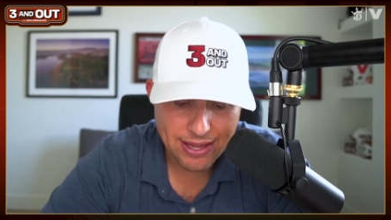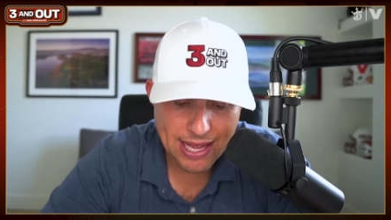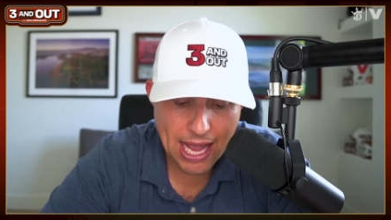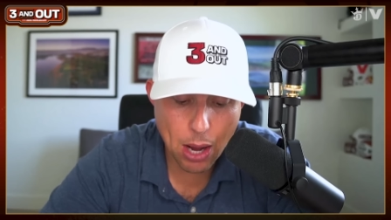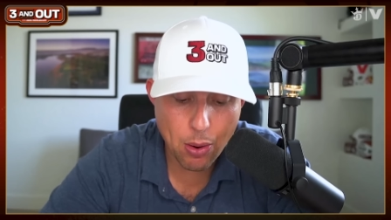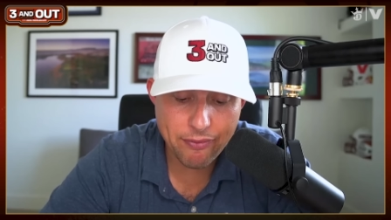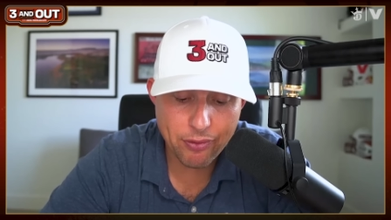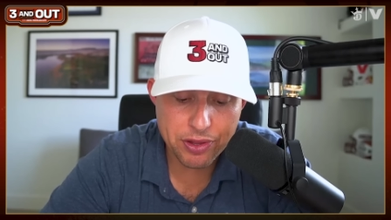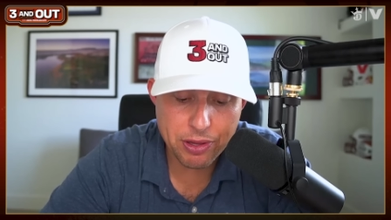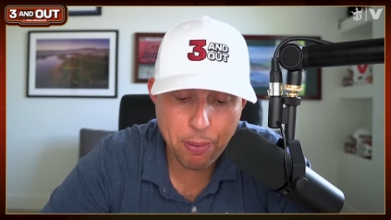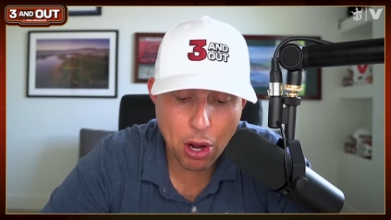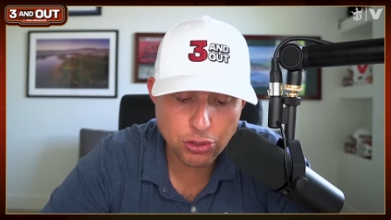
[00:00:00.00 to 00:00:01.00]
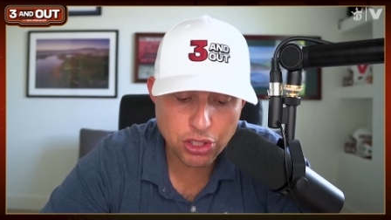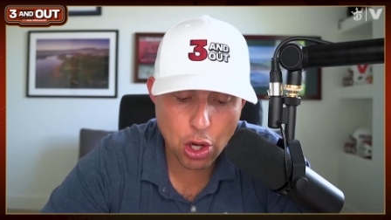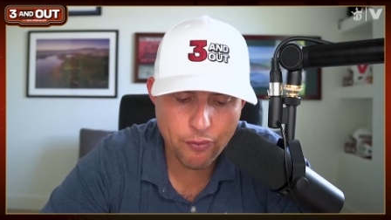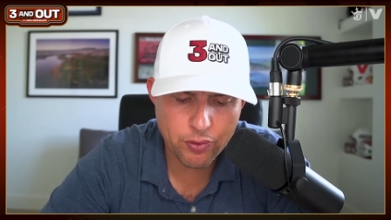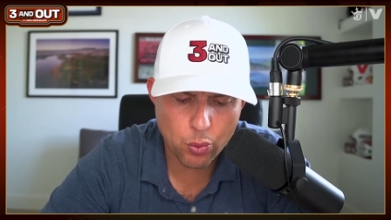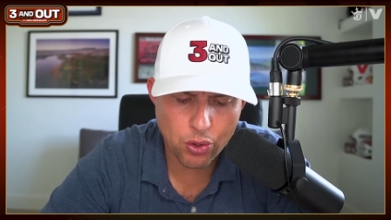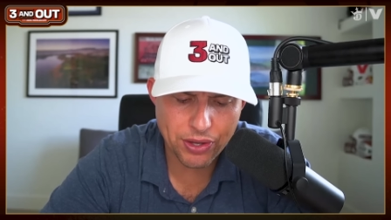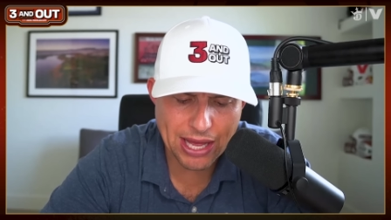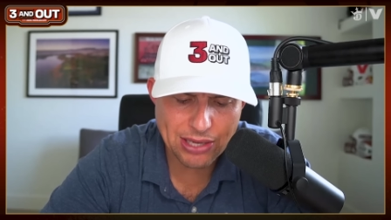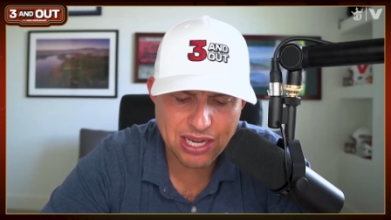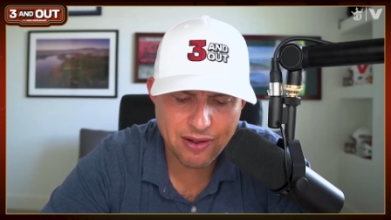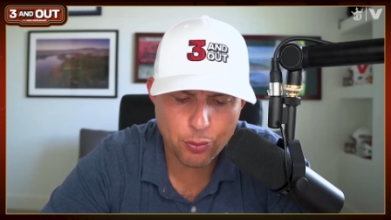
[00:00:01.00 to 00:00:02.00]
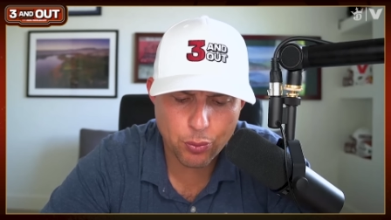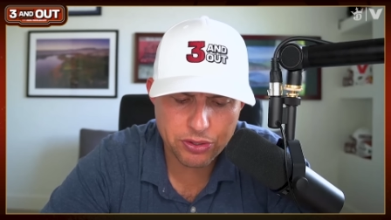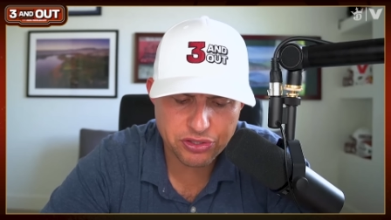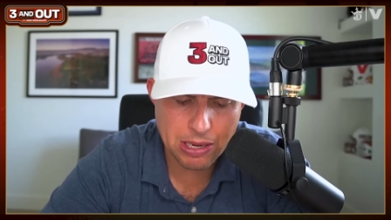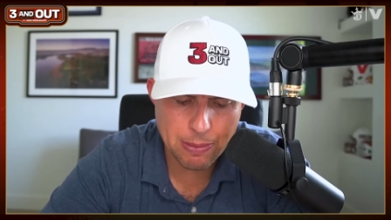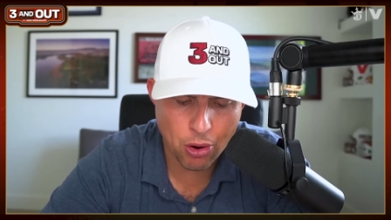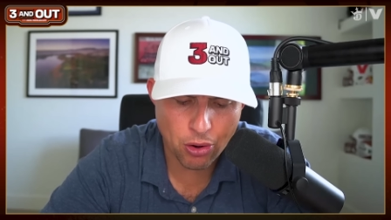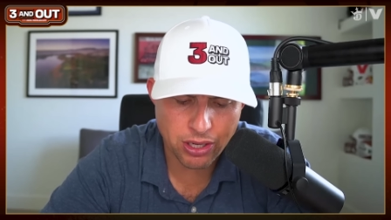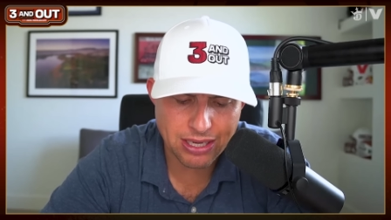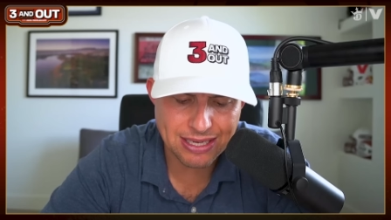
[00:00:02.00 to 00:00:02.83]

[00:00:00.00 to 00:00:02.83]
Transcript: However, in the post-COVID world outside of the real estate market,